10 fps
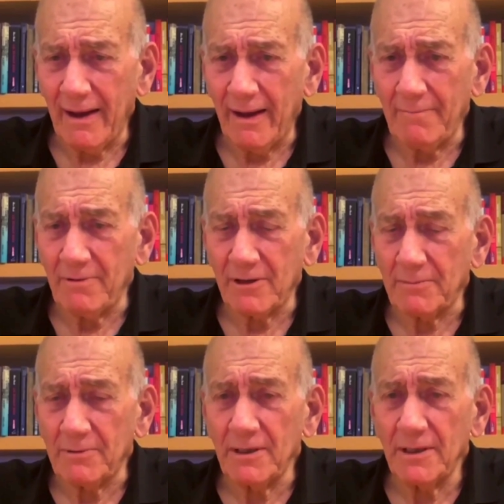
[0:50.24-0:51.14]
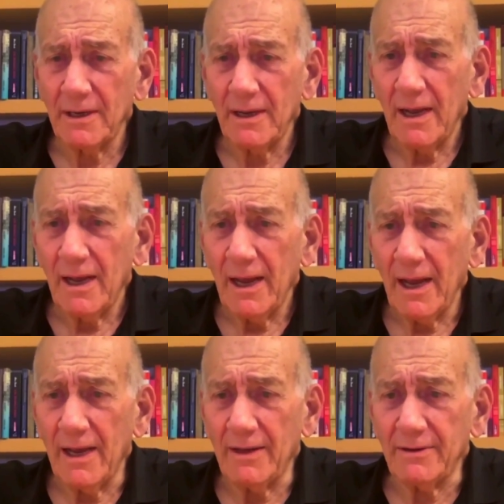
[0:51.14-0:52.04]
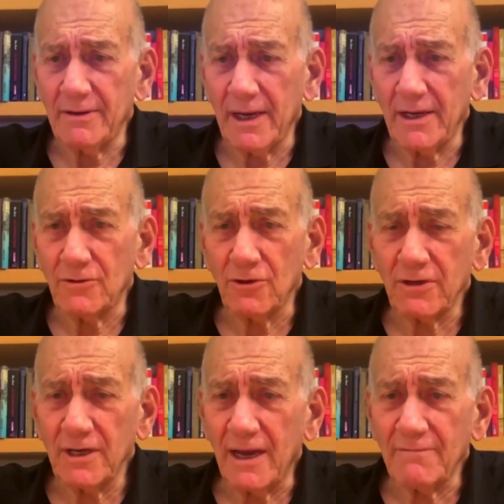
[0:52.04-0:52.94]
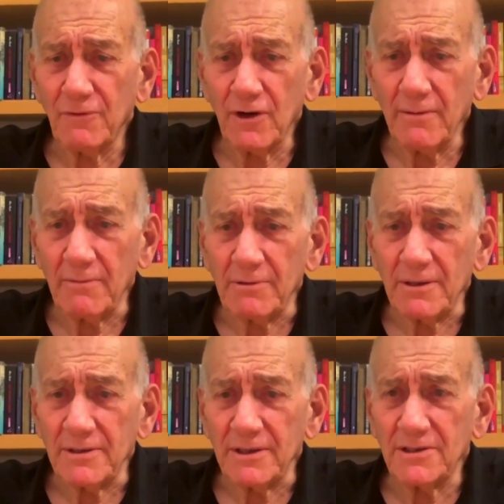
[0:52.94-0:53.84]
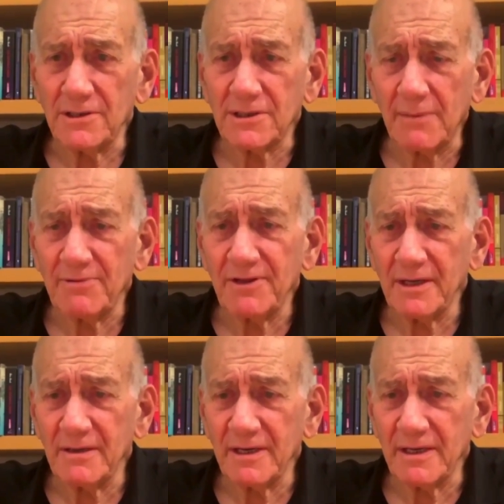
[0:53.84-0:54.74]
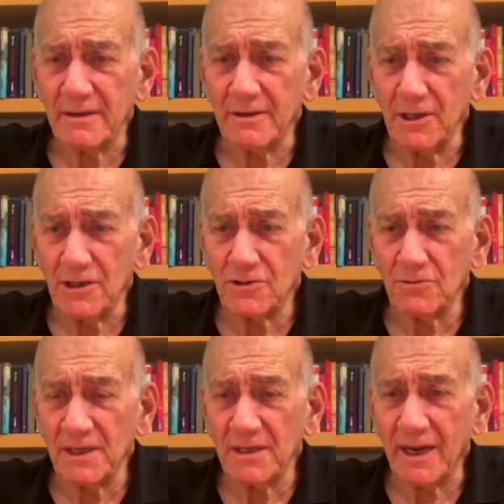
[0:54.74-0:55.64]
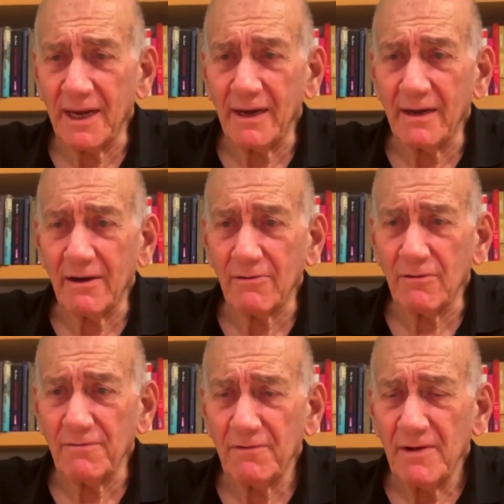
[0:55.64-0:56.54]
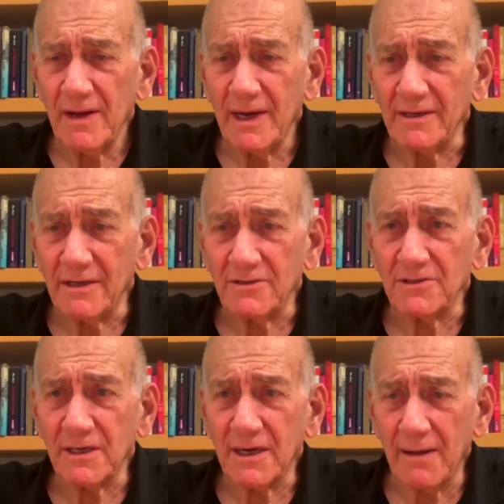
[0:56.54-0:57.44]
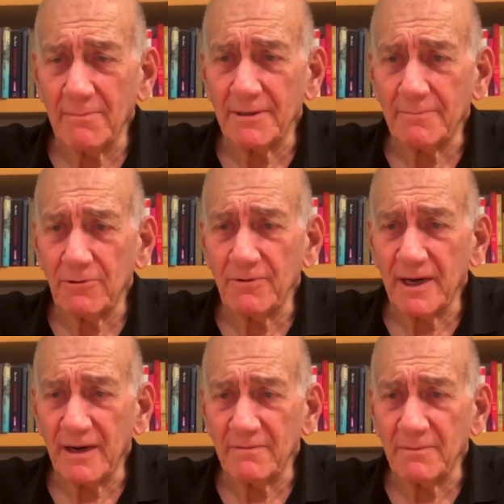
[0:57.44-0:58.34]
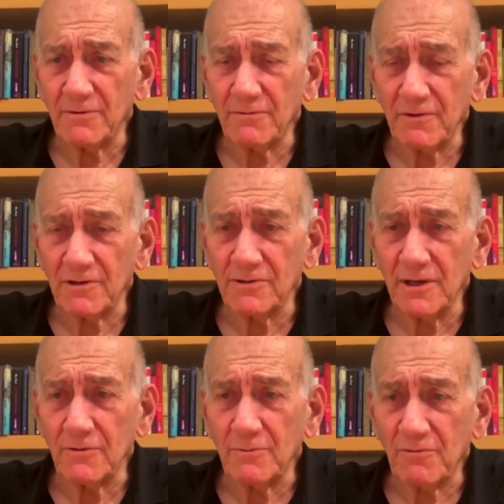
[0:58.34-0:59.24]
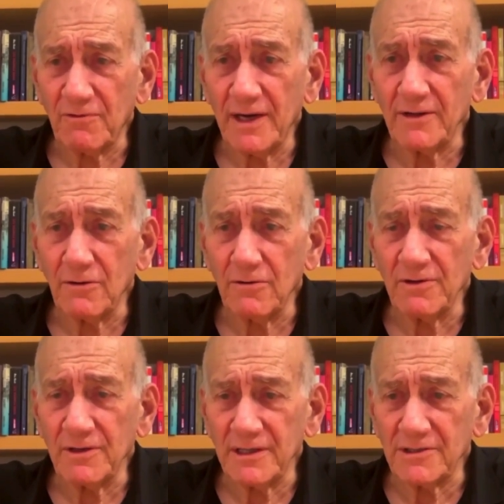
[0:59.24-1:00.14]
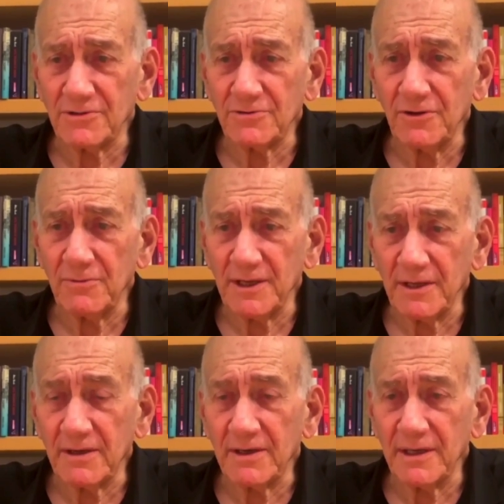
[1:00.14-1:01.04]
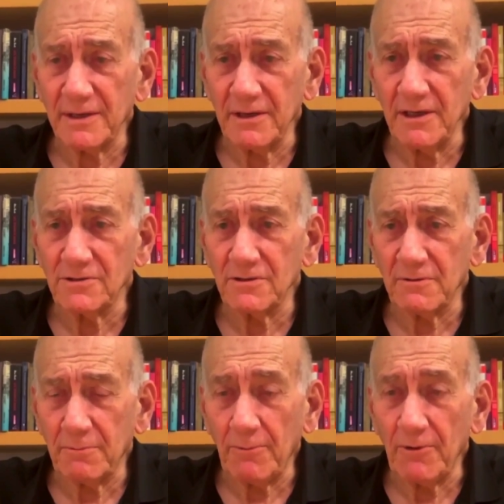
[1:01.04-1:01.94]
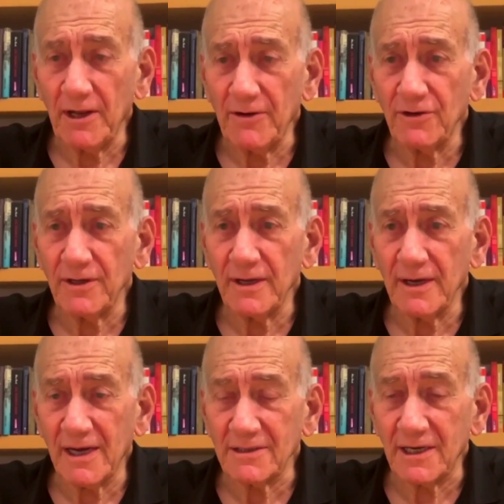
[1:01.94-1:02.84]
unbearable, and totally unforgivable. This is something that needs to be taken care of, and it is incumbent upon the government of Israel to provide all the necessary humanitarian needs of the population in Gaza.